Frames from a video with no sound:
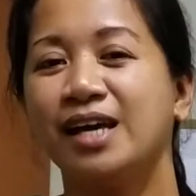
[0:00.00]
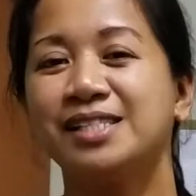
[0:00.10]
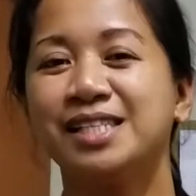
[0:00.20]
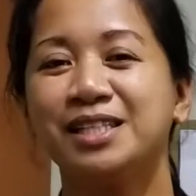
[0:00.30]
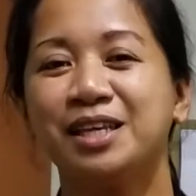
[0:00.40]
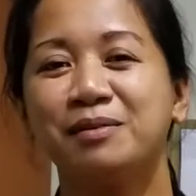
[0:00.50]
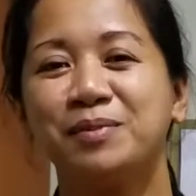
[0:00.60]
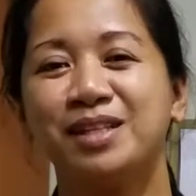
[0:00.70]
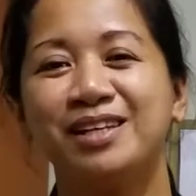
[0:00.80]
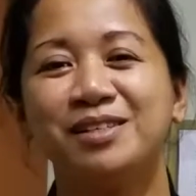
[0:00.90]
I'll sing them
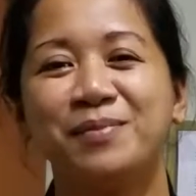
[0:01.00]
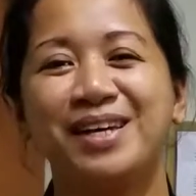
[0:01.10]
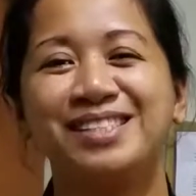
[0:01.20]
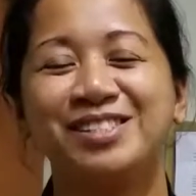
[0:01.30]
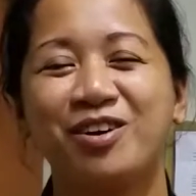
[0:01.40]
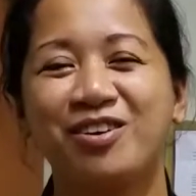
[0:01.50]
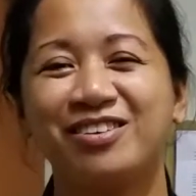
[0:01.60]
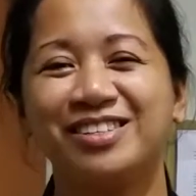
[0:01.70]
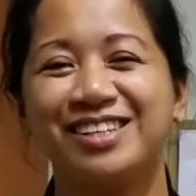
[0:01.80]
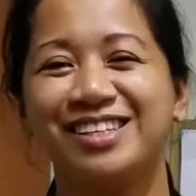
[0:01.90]
a lullaby
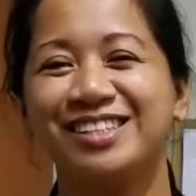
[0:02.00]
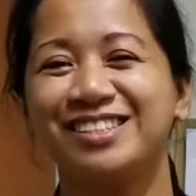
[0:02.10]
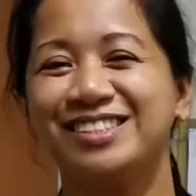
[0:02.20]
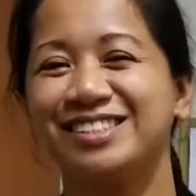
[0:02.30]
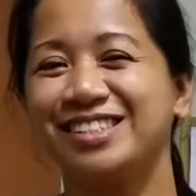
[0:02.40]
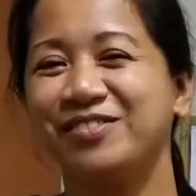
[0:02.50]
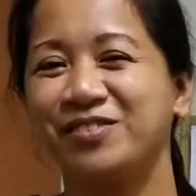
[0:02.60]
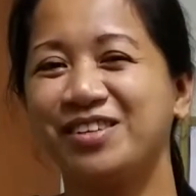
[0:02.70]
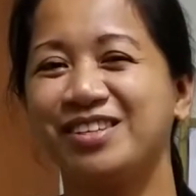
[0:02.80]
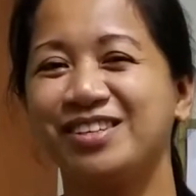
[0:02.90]
song. Then, if
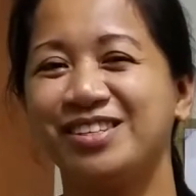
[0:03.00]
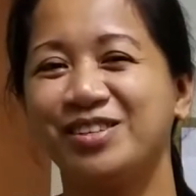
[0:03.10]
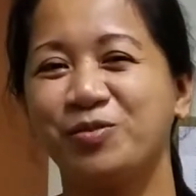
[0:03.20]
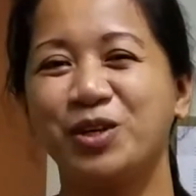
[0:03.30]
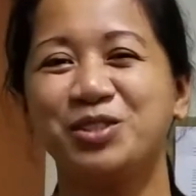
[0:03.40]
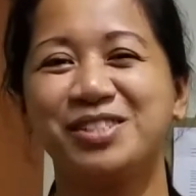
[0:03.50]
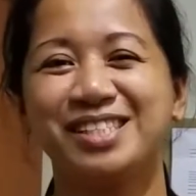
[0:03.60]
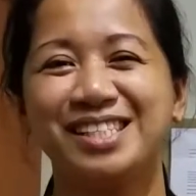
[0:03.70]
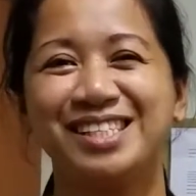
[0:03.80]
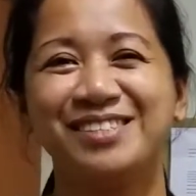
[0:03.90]
we want to
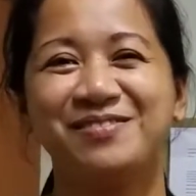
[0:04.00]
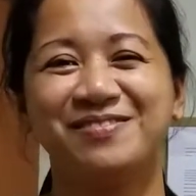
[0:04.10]
sleep,